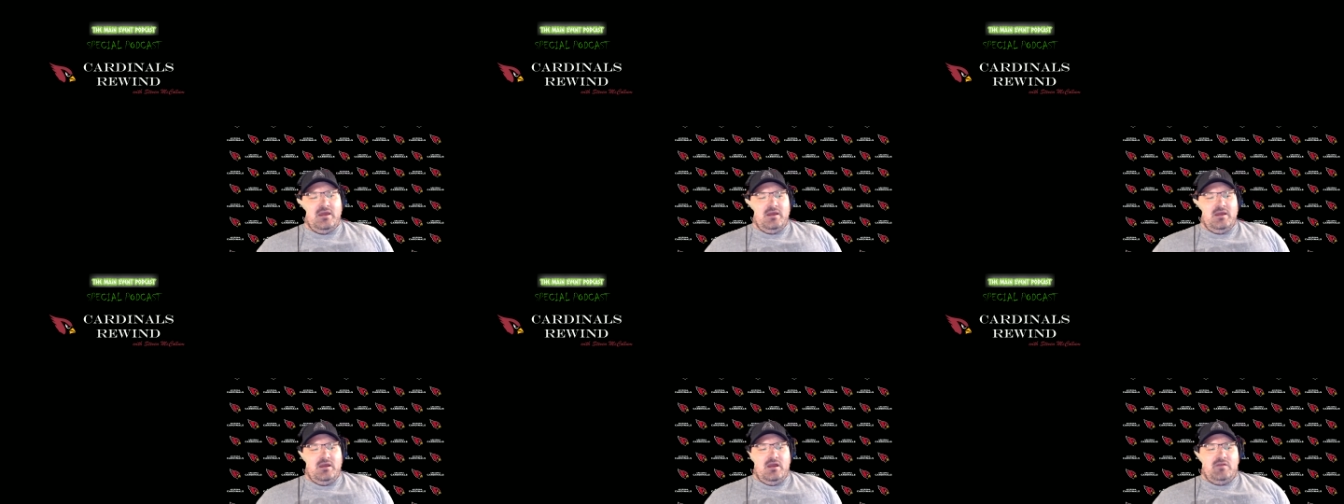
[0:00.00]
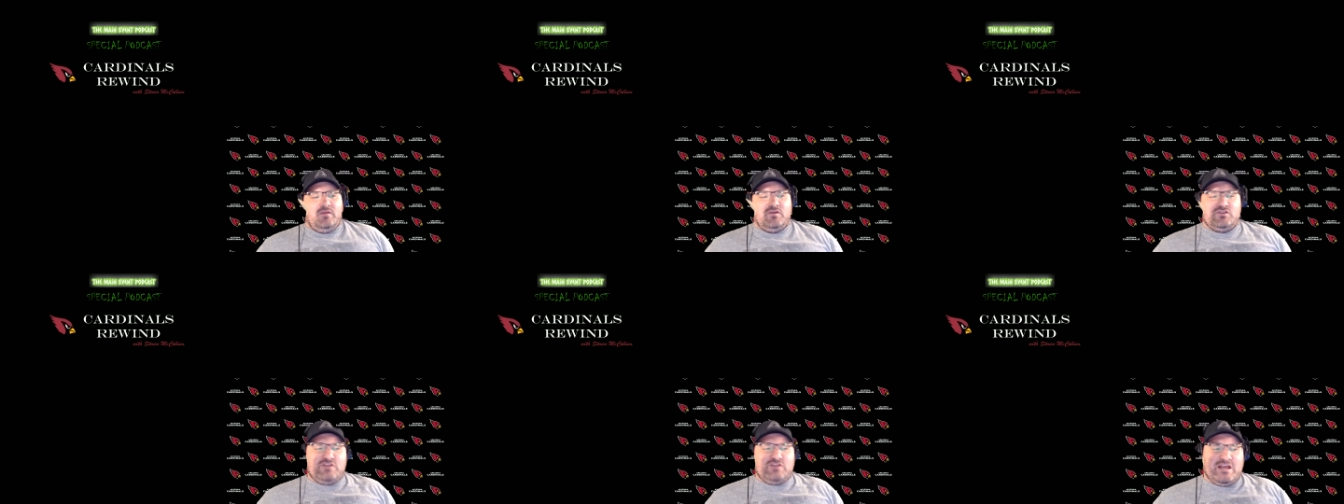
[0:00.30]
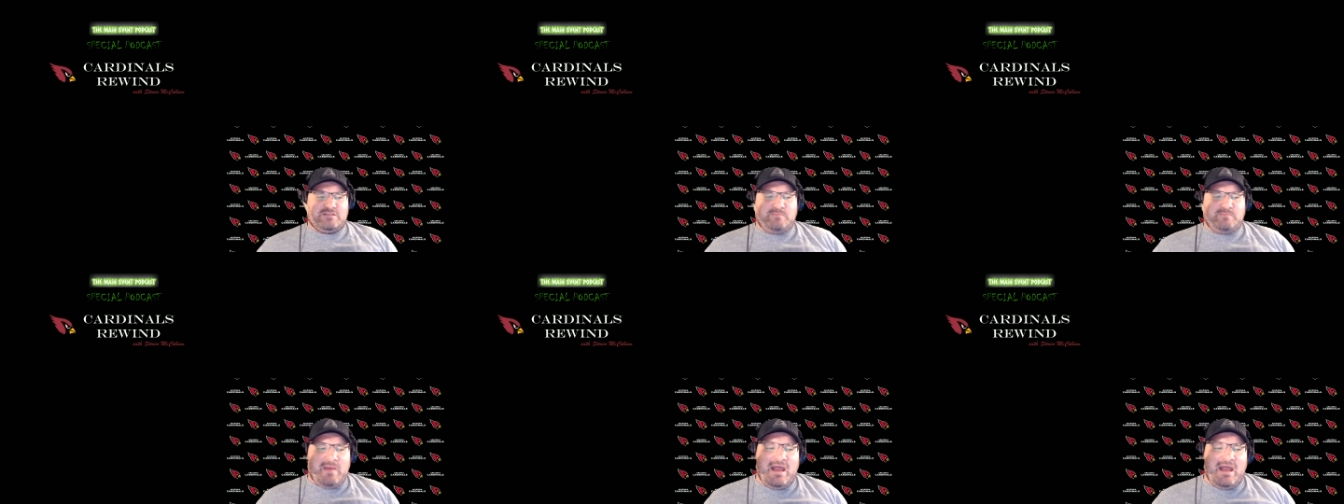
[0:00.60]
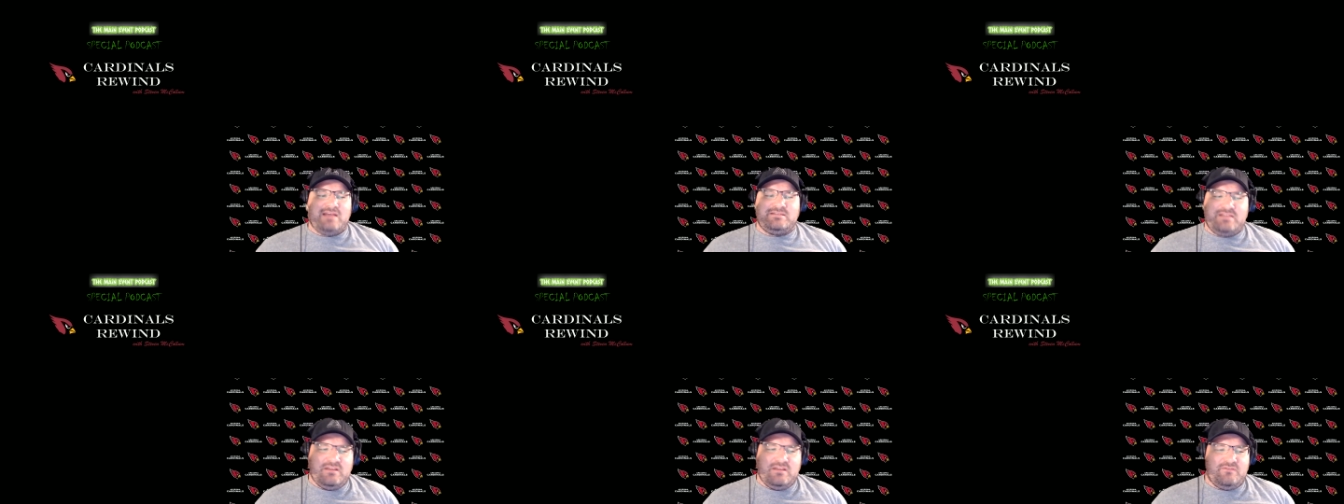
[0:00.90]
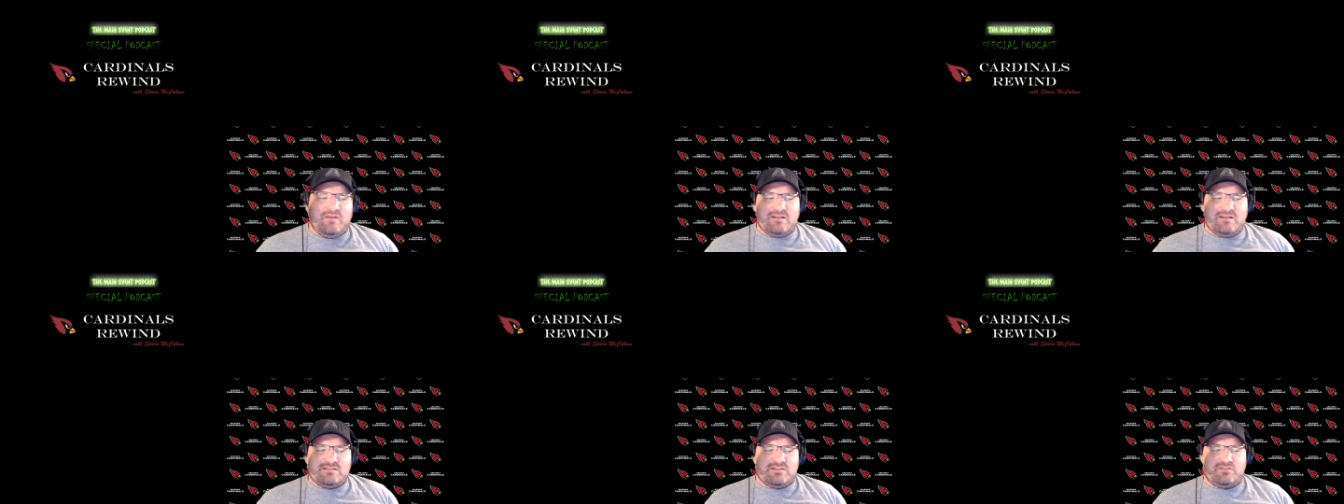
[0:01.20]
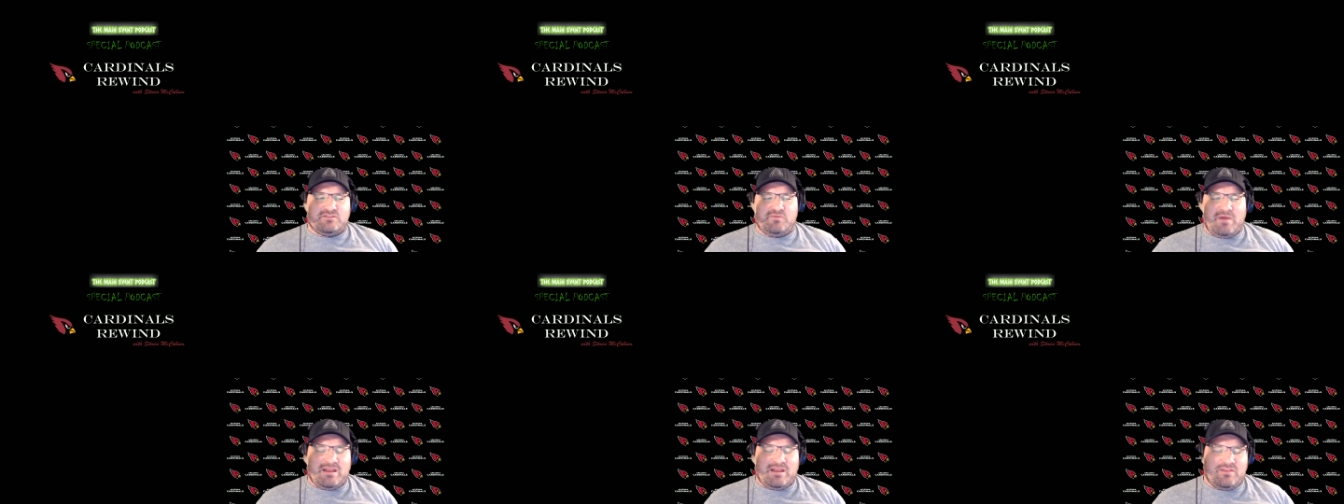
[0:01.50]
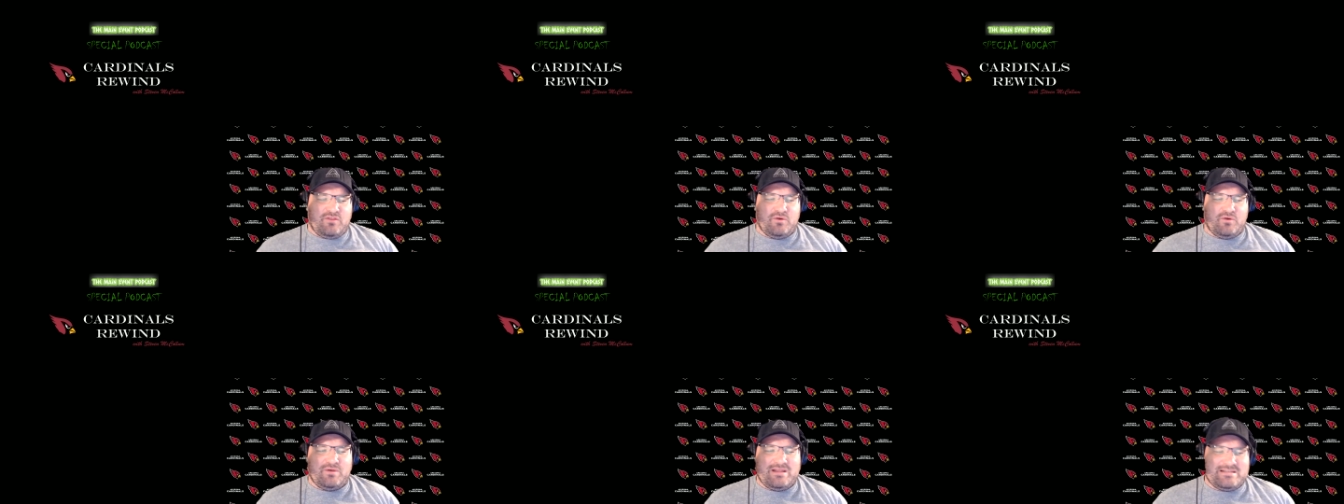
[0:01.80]
The Jets' pass defense is
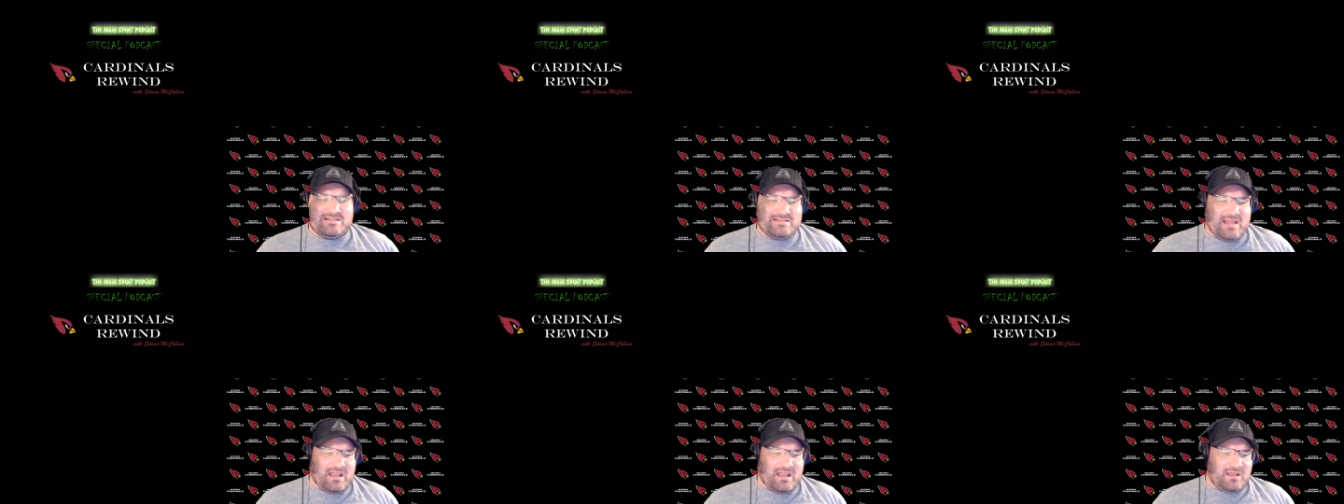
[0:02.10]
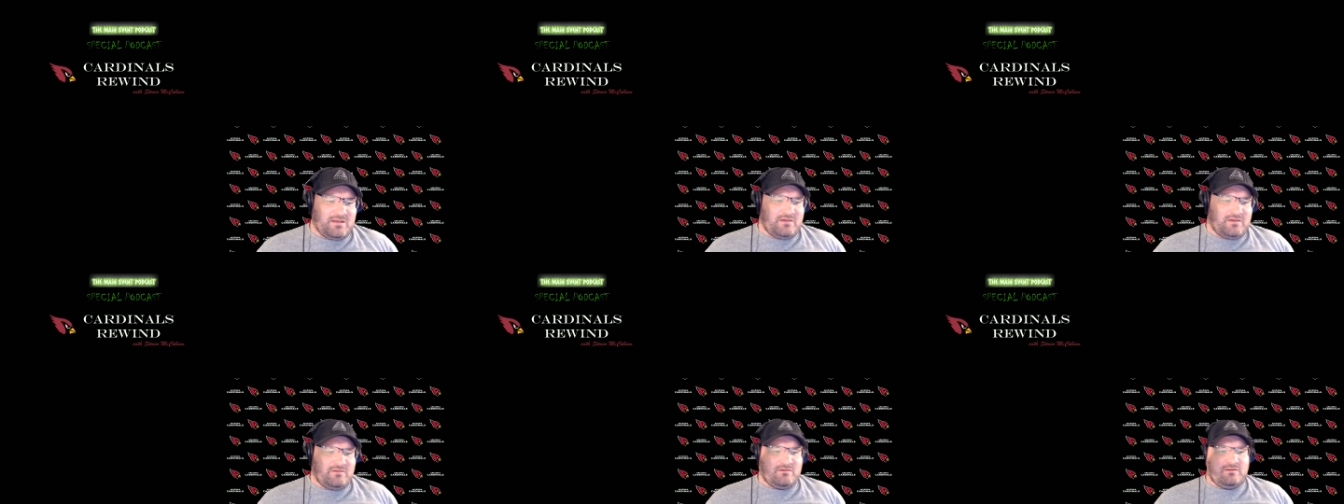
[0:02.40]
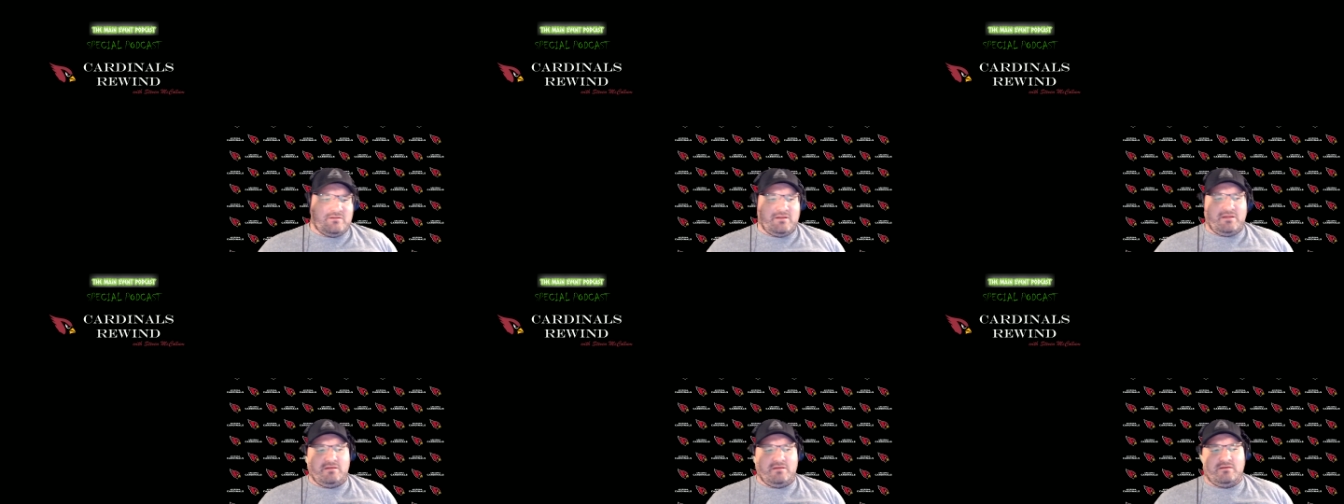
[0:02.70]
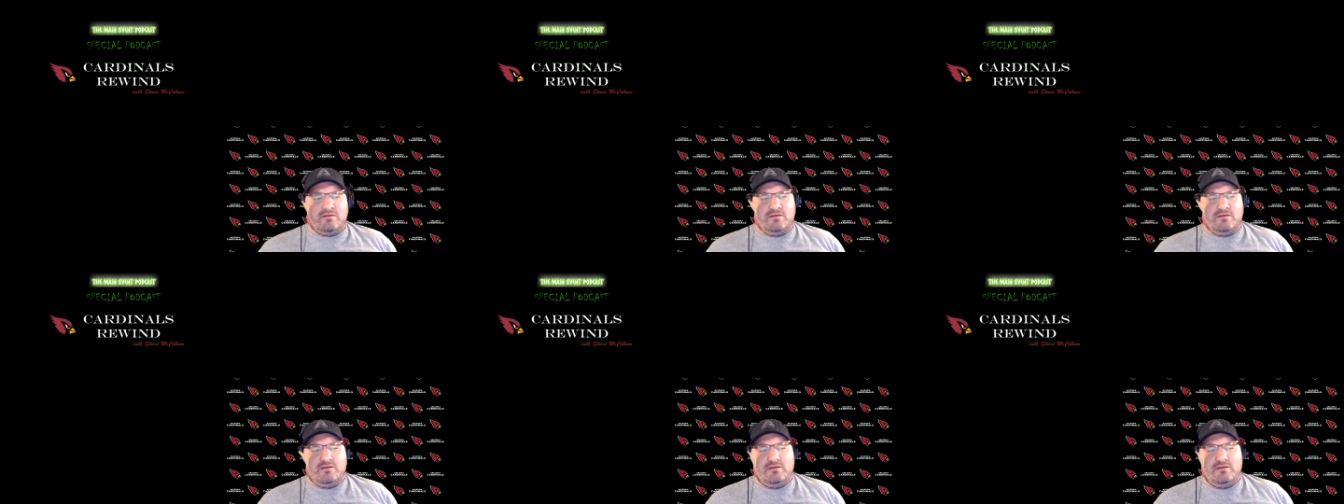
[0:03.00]
ranked thirty-second in the league.